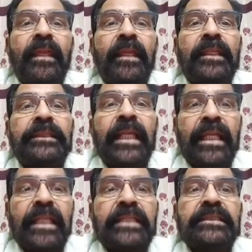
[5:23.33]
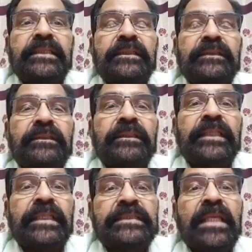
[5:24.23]
They connect,
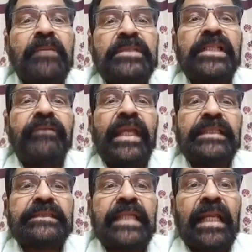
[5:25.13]
these emissary veins